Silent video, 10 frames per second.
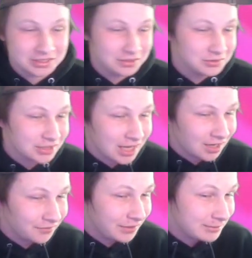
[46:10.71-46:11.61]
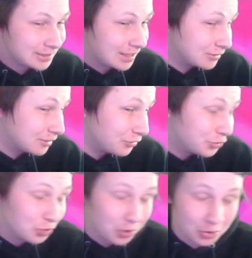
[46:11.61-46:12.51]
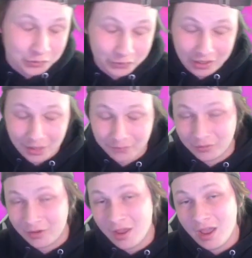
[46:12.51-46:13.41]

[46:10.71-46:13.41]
you know, slack off damage. And that was a little too close for comfort.